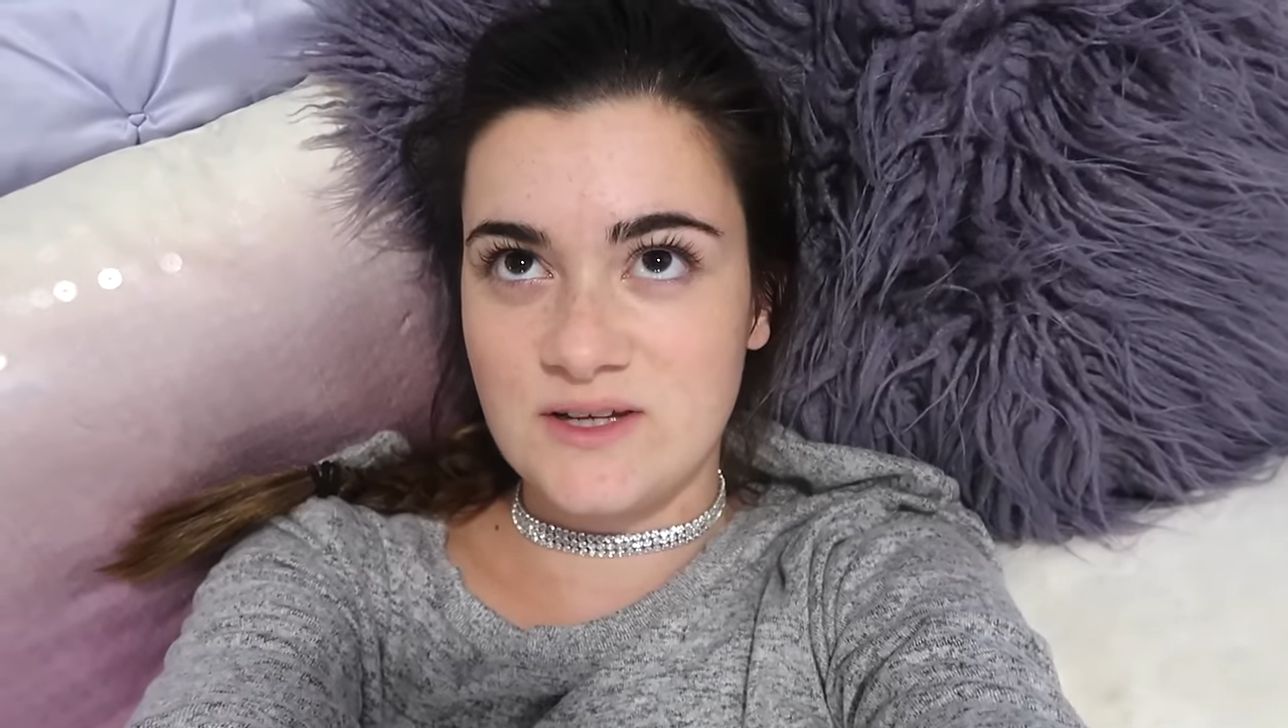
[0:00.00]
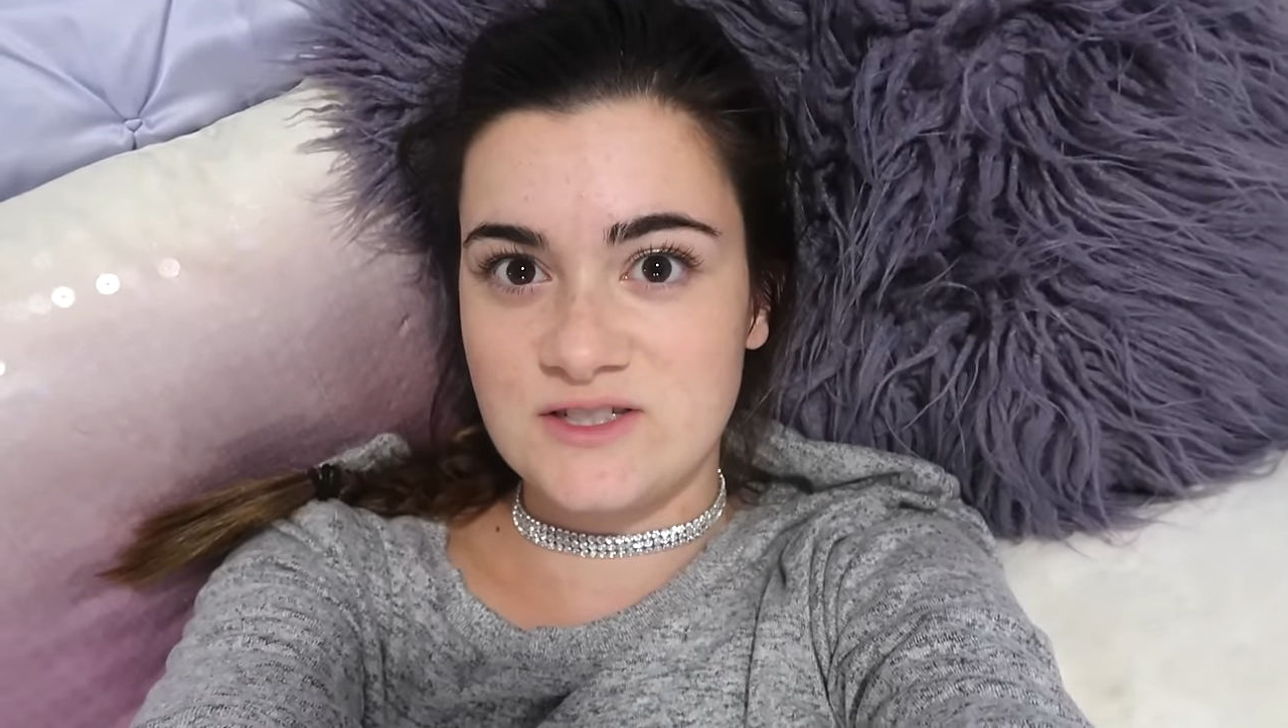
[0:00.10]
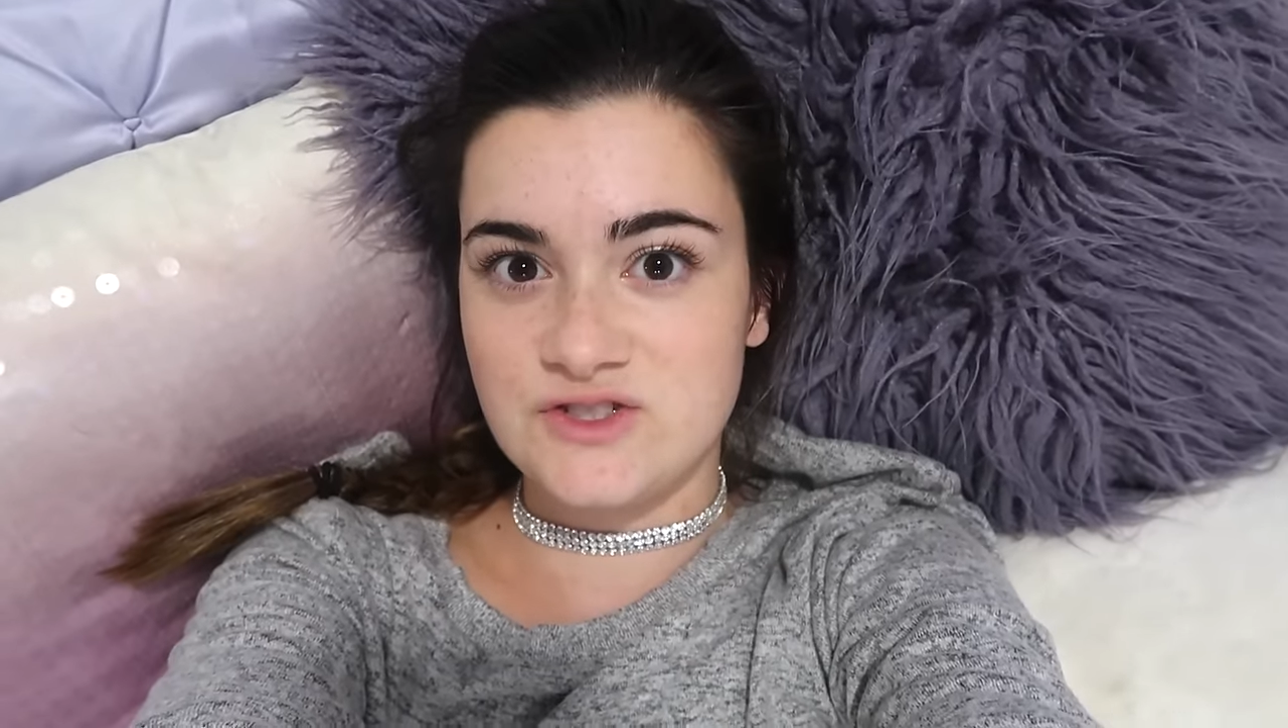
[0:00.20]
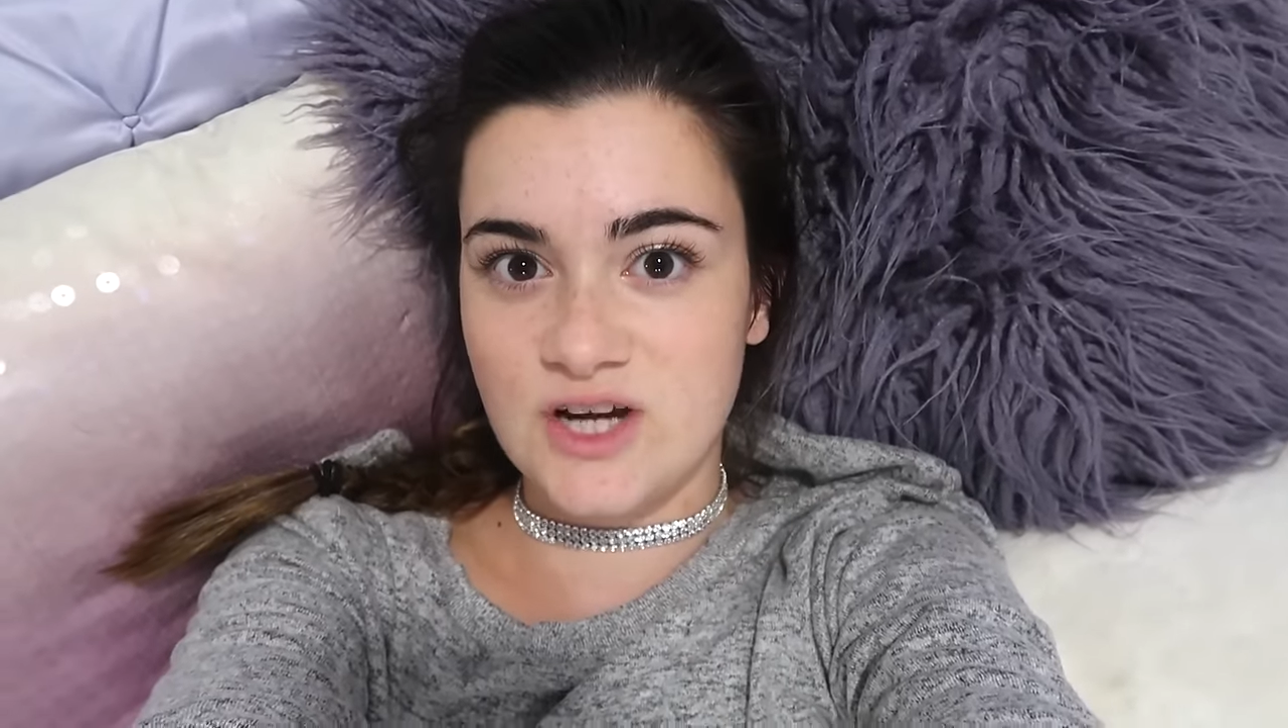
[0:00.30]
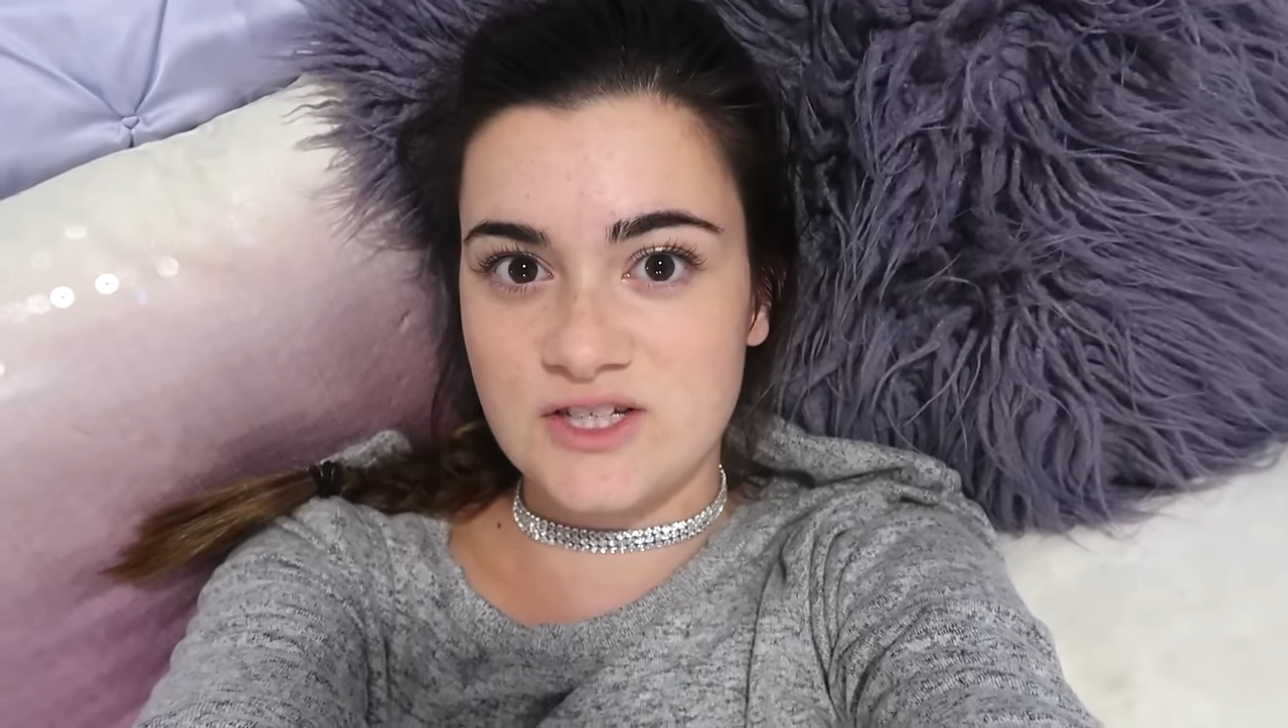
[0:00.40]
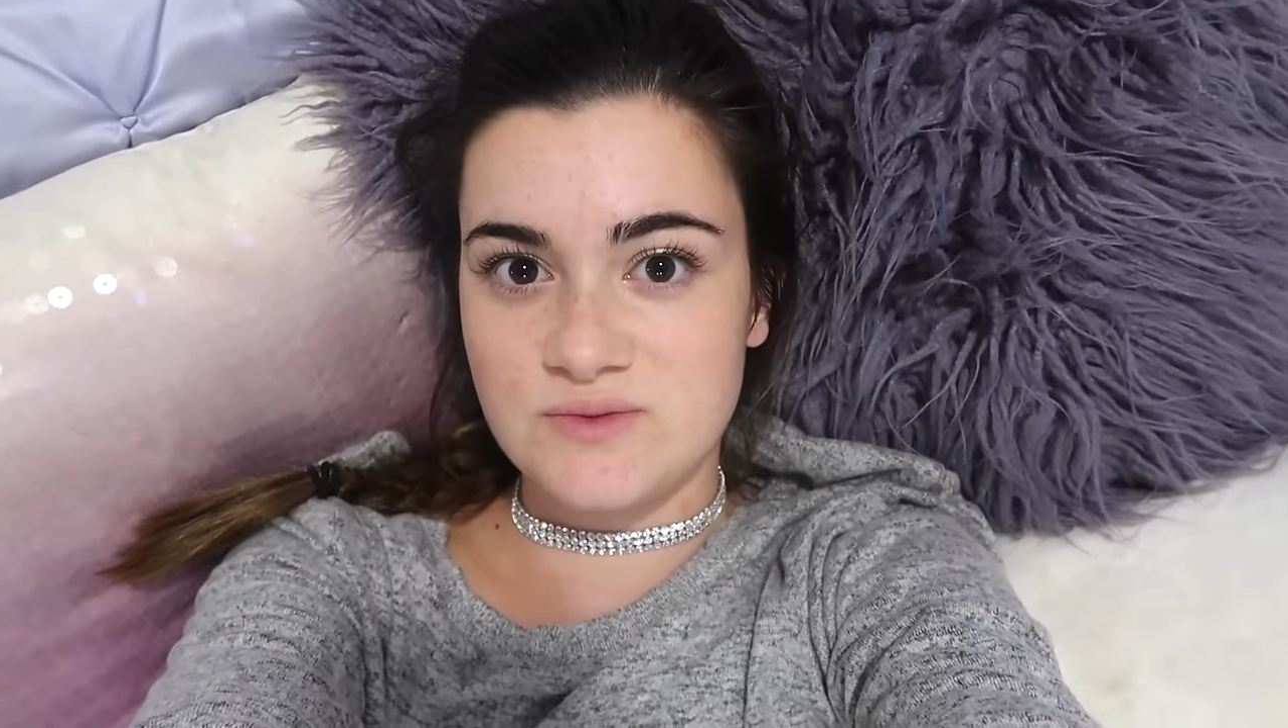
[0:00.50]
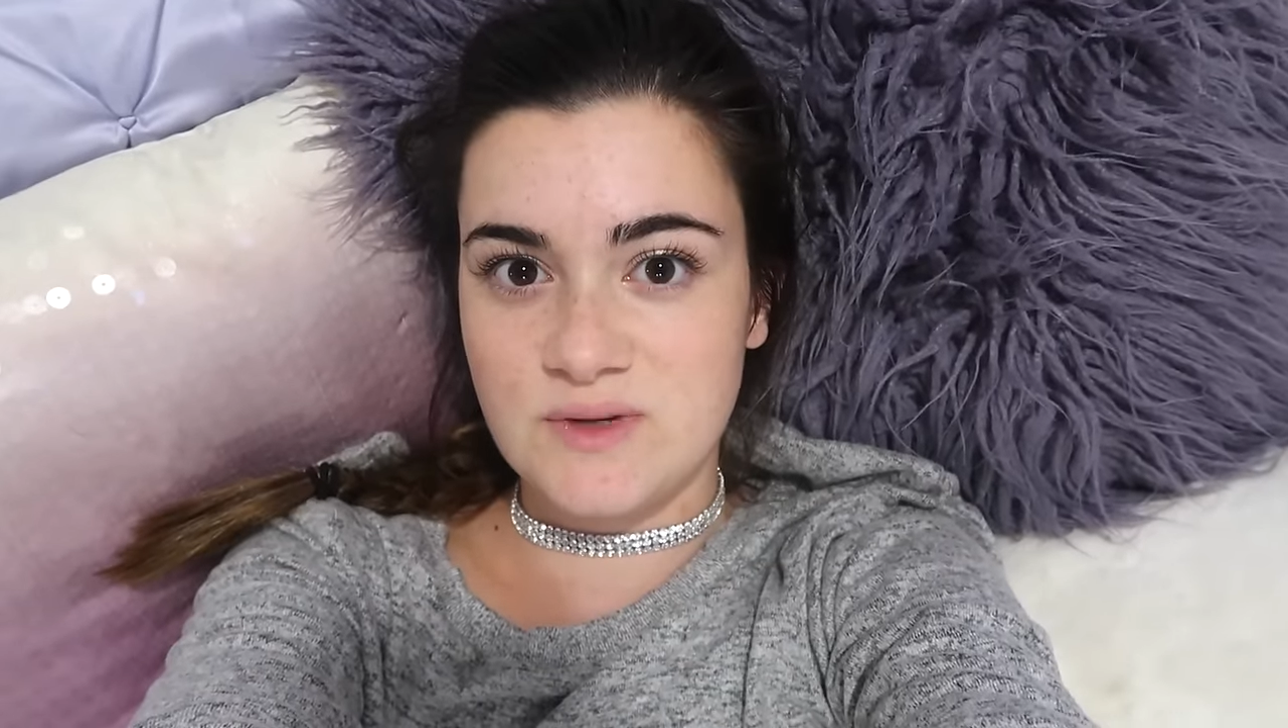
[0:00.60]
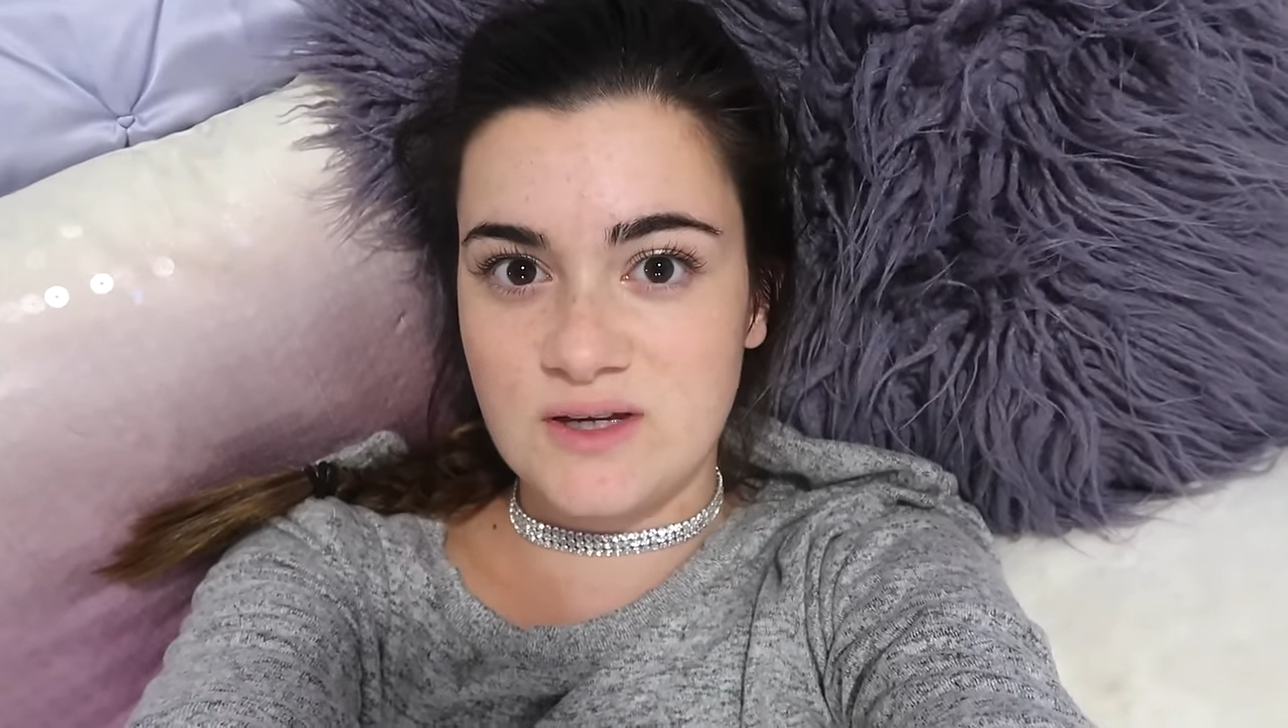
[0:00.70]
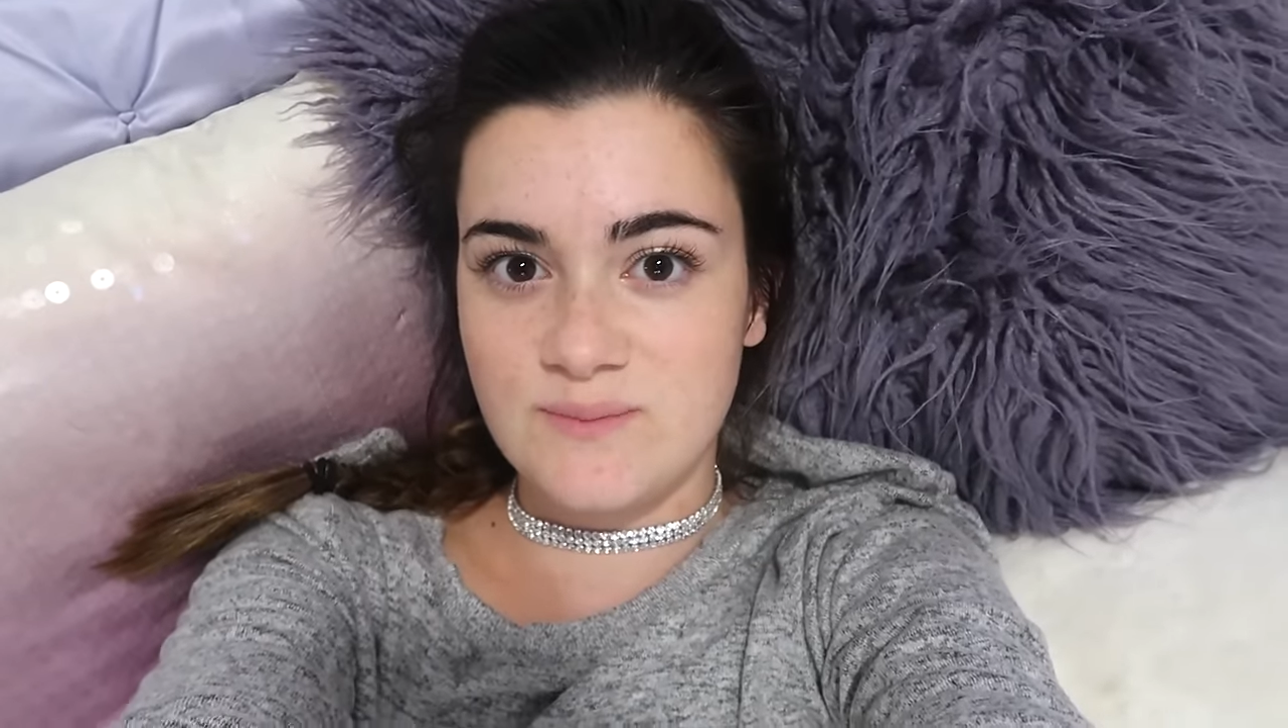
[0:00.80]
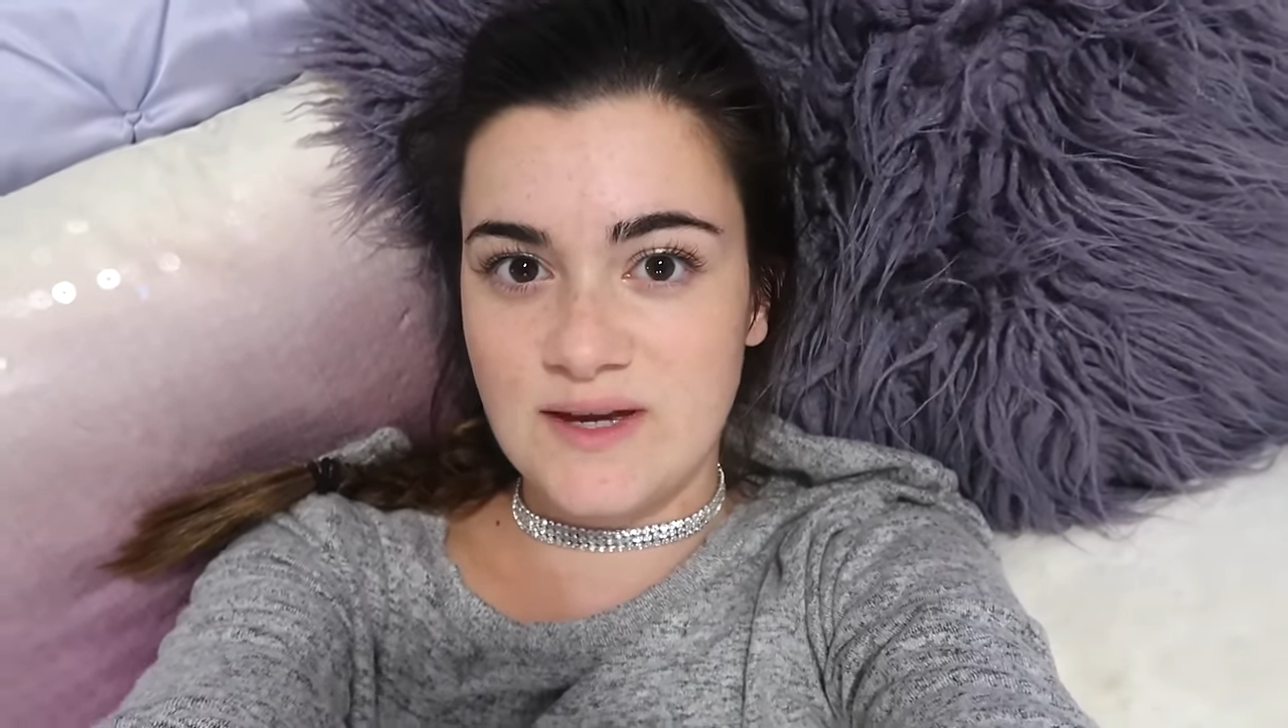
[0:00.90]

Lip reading: misjudge me